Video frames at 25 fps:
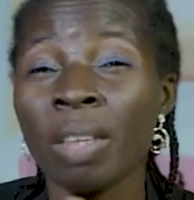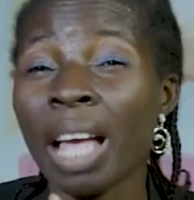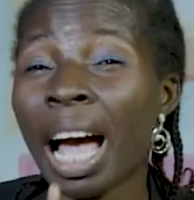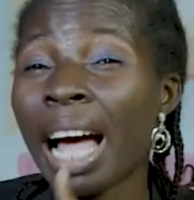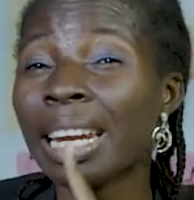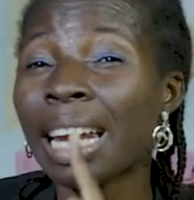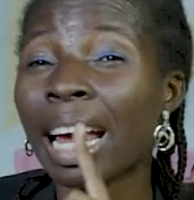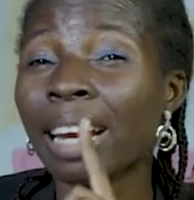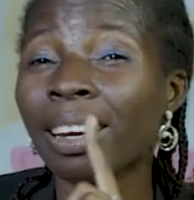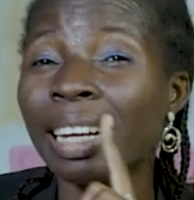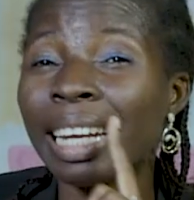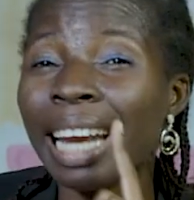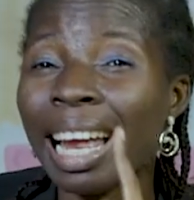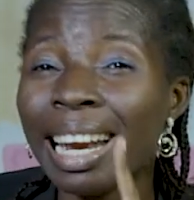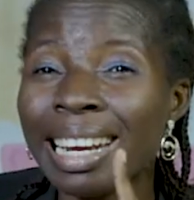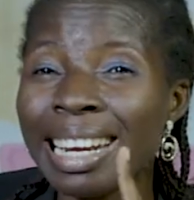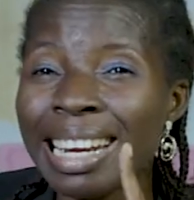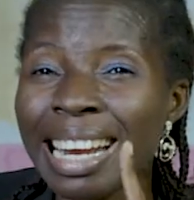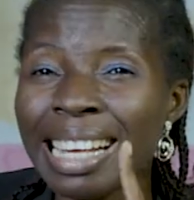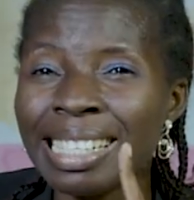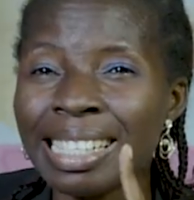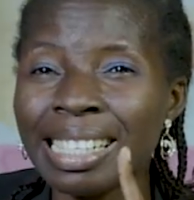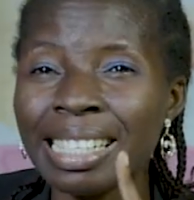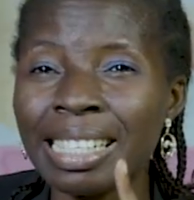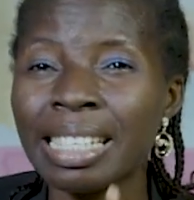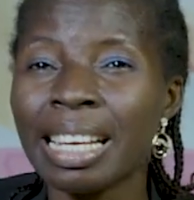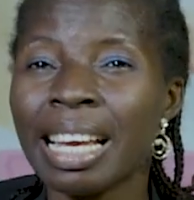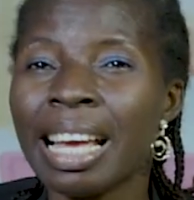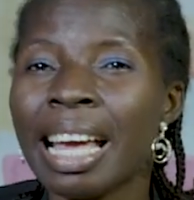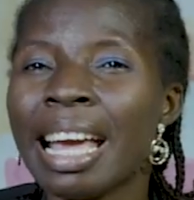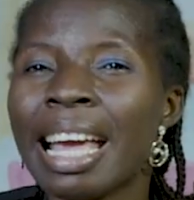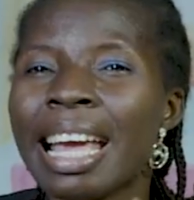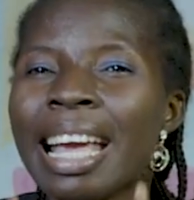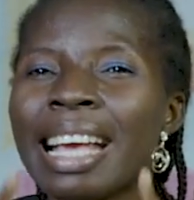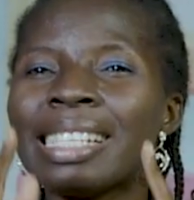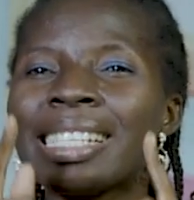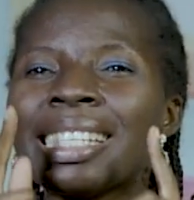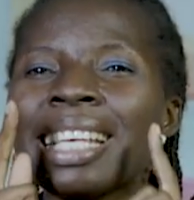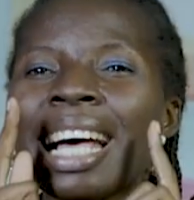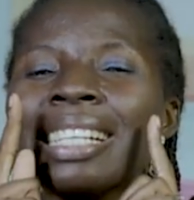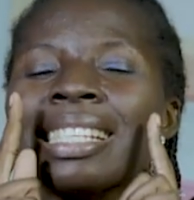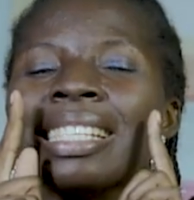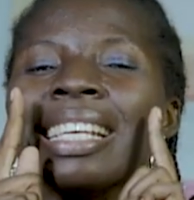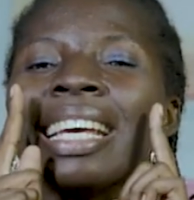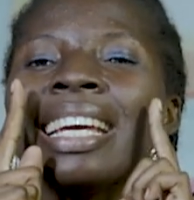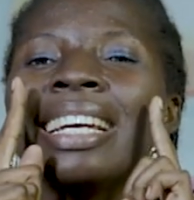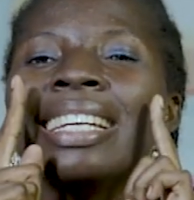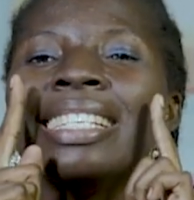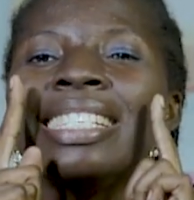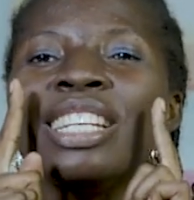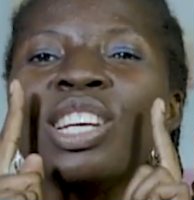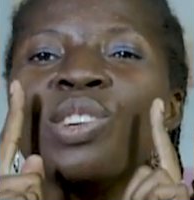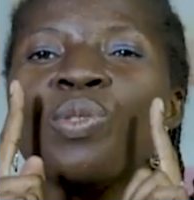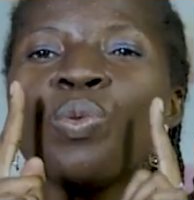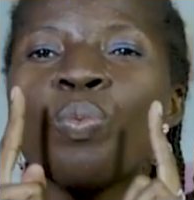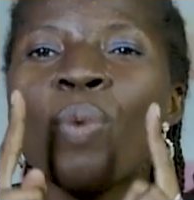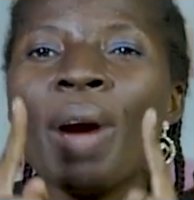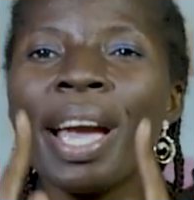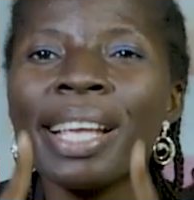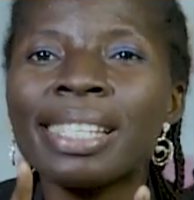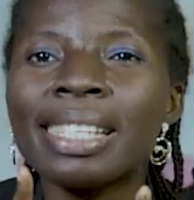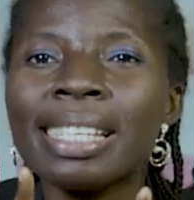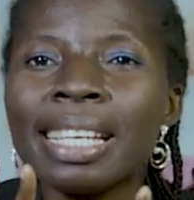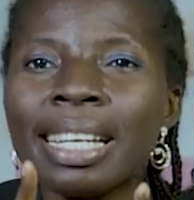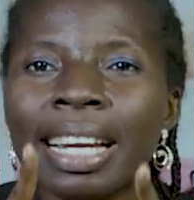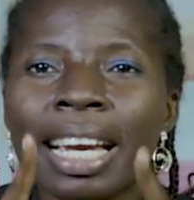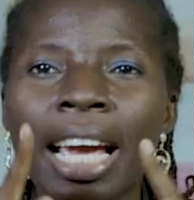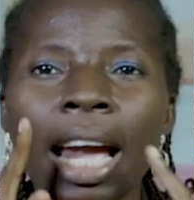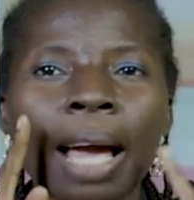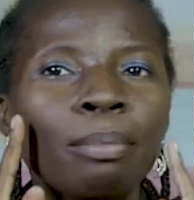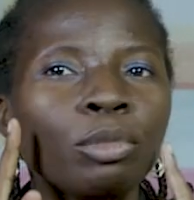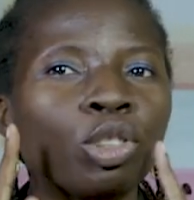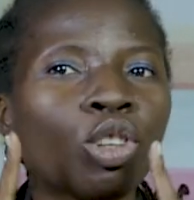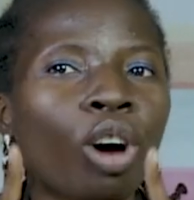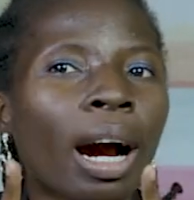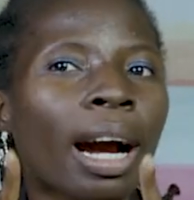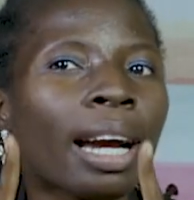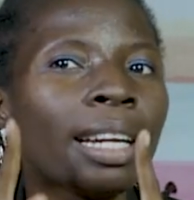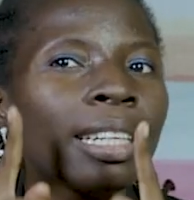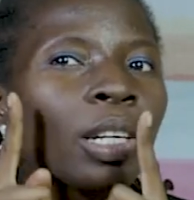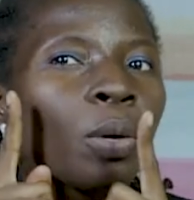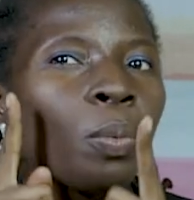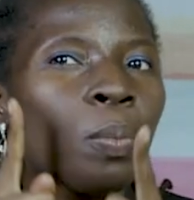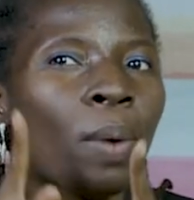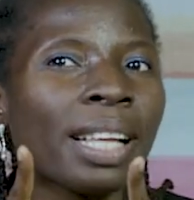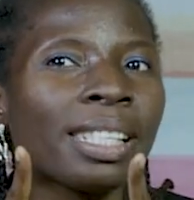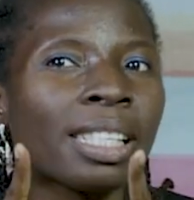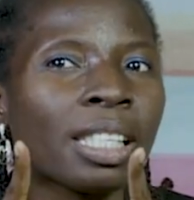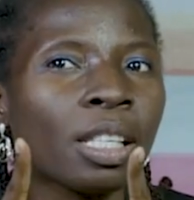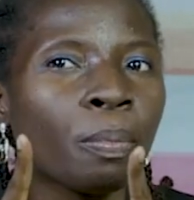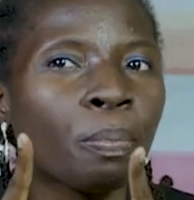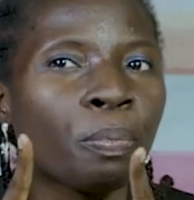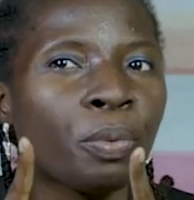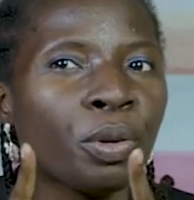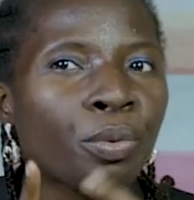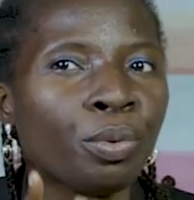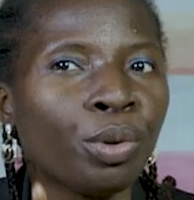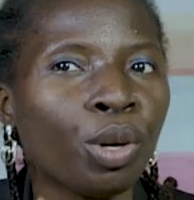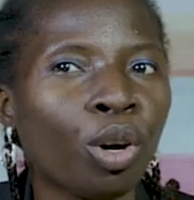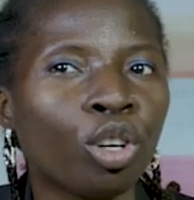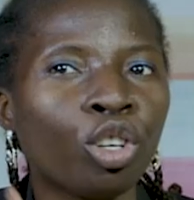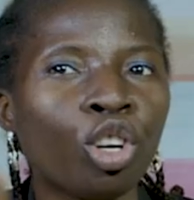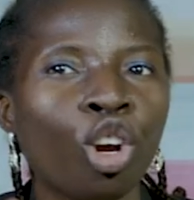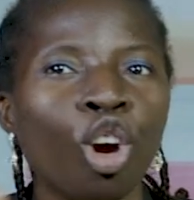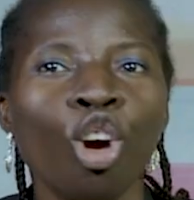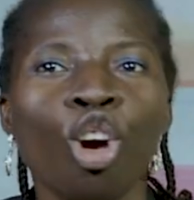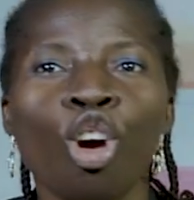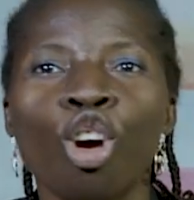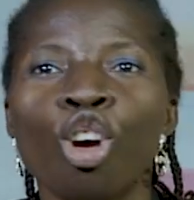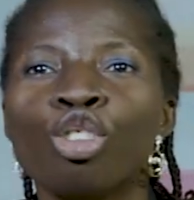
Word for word: And another lesson is that the waiting game, during the waiting period,